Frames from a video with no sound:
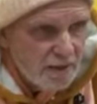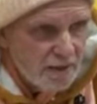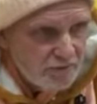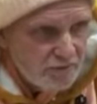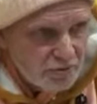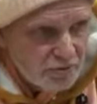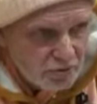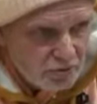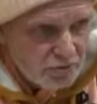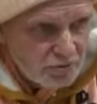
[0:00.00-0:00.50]

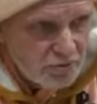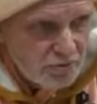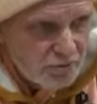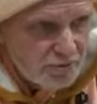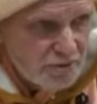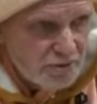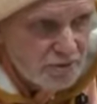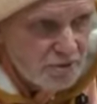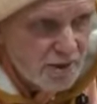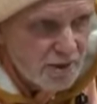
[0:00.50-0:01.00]
If the Guru
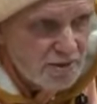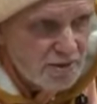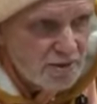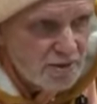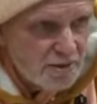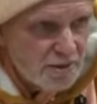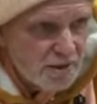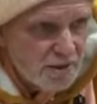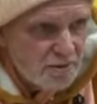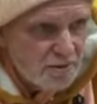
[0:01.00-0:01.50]
is
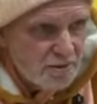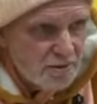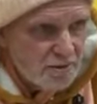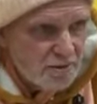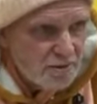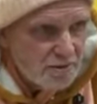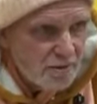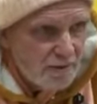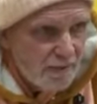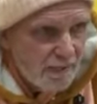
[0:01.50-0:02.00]
transcendental,
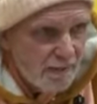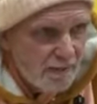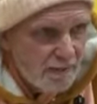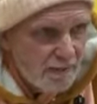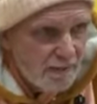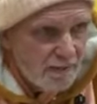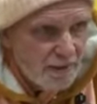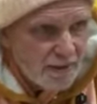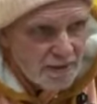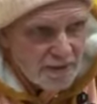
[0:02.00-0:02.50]

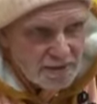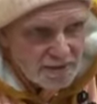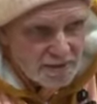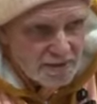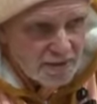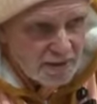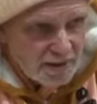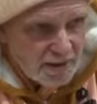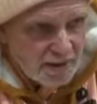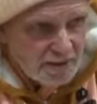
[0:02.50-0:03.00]
then he is
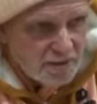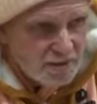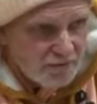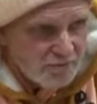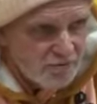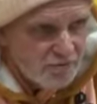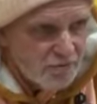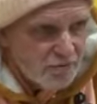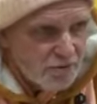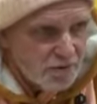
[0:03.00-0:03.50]

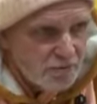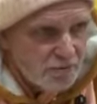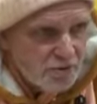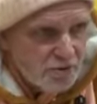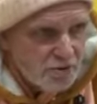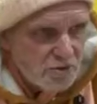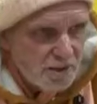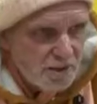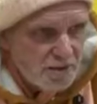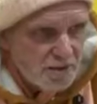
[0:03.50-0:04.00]
connecting fully
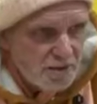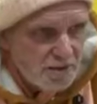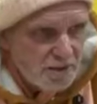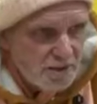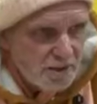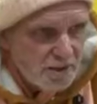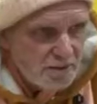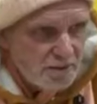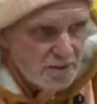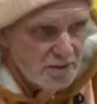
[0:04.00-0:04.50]
with
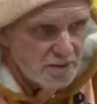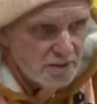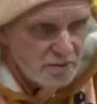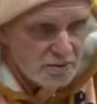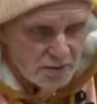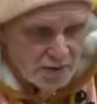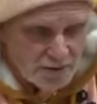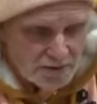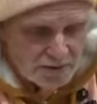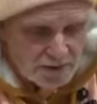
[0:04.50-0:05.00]

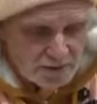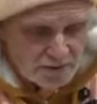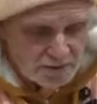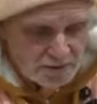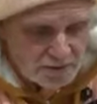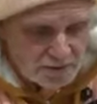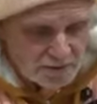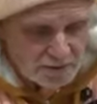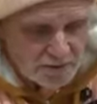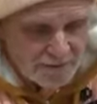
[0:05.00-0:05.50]

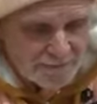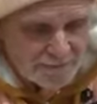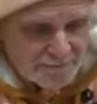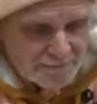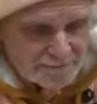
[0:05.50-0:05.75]
transcendence.